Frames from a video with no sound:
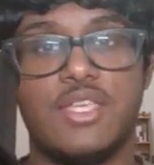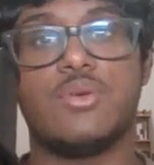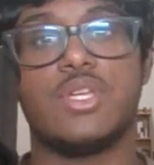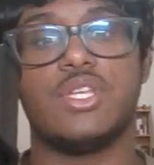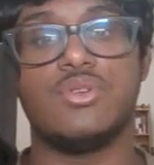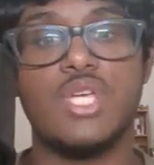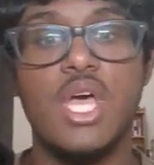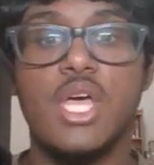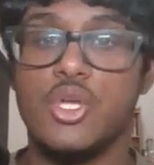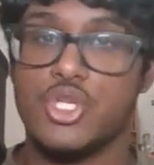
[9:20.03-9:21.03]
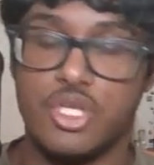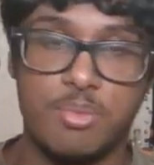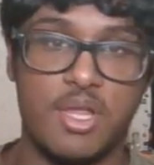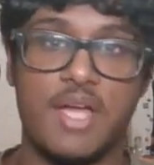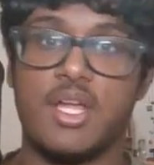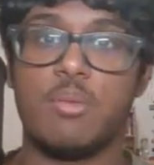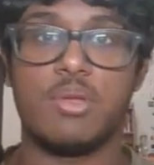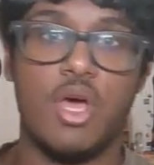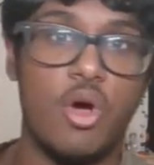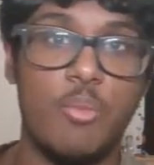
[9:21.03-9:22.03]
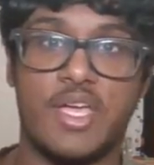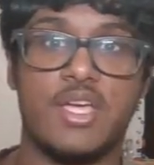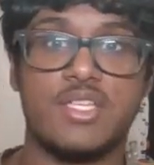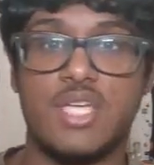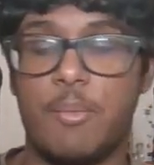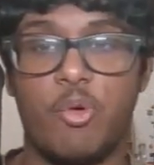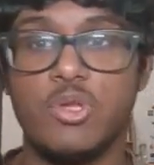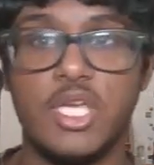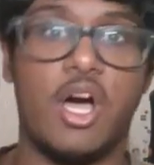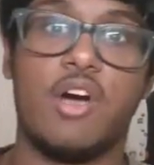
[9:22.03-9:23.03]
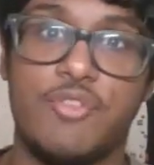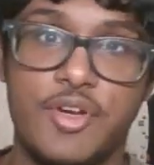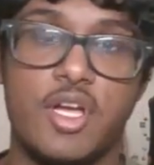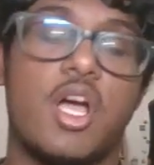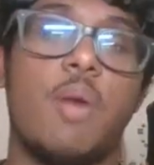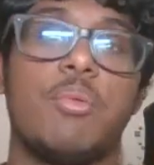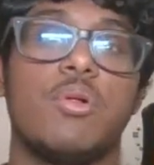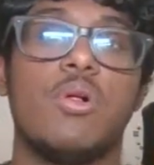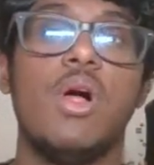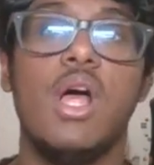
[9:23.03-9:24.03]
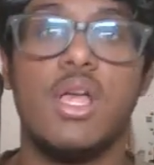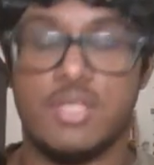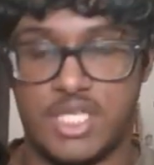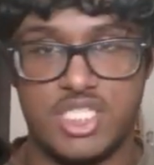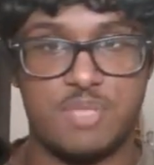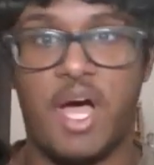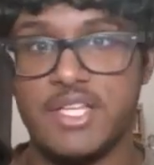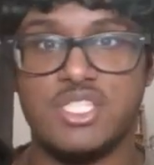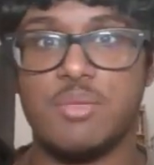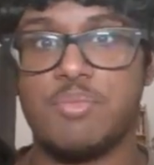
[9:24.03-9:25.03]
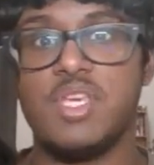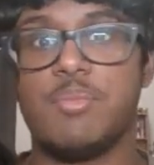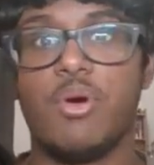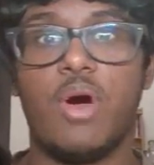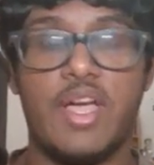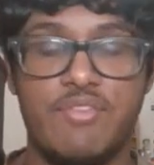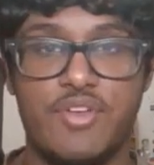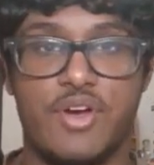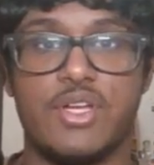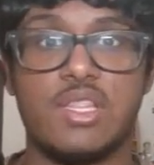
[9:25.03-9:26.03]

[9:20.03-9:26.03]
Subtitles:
you can use, you should apply down below, because I'm only offering a couple like spots to people. I have a very